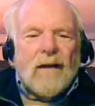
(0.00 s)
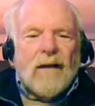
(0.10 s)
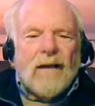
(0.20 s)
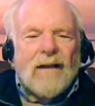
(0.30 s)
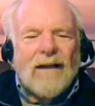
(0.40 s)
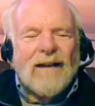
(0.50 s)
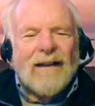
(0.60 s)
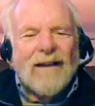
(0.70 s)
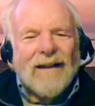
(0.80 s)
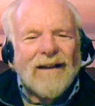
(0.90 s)

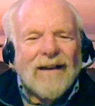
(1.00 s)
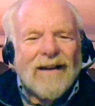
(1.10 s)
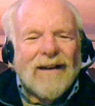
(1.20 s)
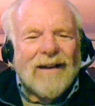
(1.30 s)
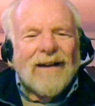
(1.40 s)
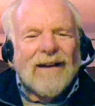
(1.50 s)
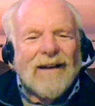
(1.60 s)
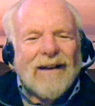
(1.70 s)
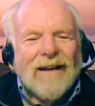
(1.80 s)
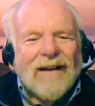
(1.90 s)

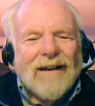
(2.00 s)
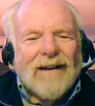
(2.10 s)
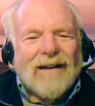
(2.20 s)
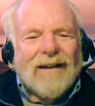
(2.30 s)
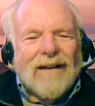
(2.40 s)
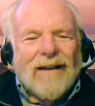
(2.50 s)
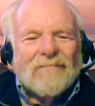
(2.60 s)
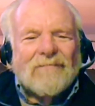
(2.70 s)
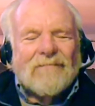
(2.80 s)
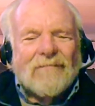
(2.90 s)

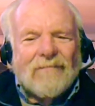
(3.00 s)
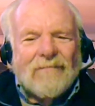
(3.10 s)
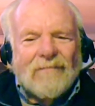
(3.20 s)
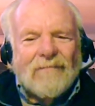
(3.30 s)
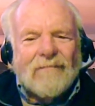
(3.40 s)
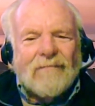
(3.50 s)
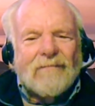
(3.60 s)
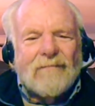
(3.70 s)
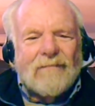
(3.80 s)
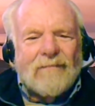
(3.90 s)

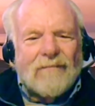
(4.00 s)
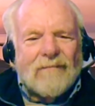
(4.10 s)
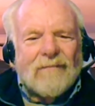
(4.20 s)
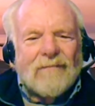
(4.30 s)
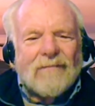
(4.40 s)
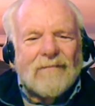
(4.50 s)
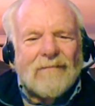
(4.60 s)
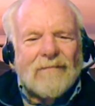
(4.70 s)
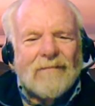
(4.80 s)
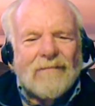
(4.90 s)

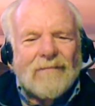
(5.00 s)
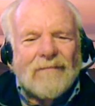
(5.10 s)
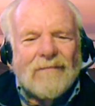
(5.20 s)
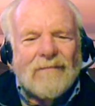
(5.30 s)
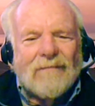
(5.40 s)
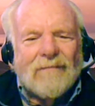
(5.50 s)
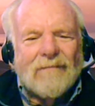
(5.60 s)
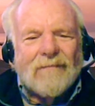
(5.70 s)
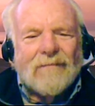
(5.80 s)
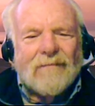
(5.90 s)

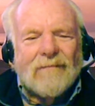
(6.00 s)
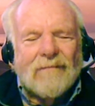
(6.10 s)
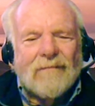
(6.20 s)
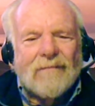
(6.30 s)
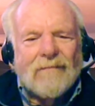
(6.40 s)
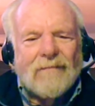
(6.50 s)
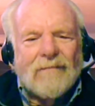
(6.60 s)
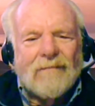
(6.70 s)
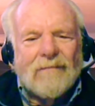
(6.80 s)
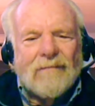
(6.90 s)

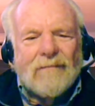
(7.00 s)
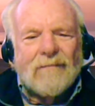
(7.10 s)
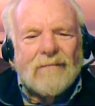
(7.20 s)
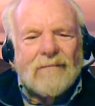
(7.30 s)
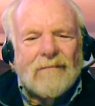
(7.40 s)
This person isn't speaking.